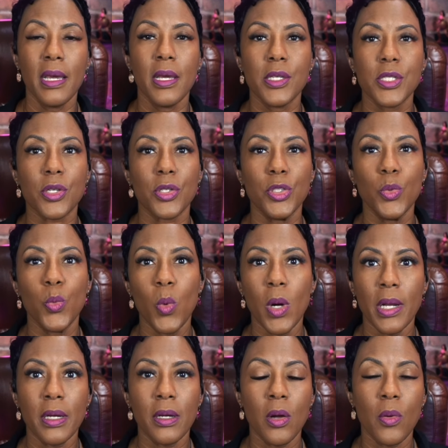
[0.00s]
So you want
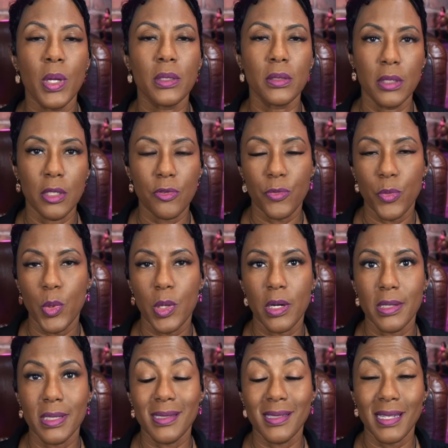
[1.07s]
to go and look for
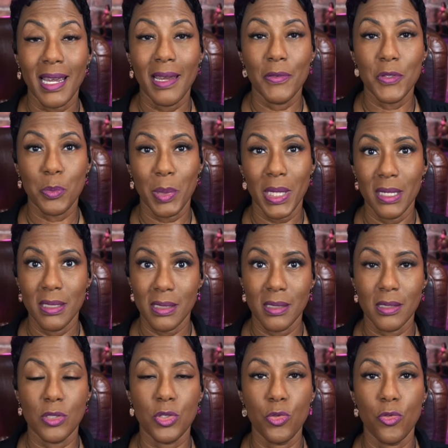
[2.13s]
safe
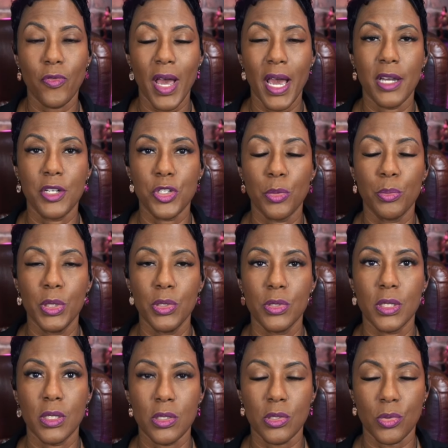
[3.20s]
spaces to find your
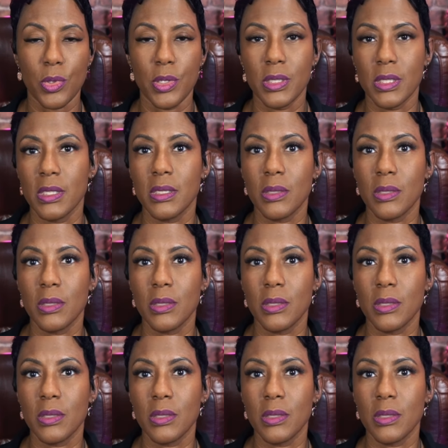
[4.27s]
music sources.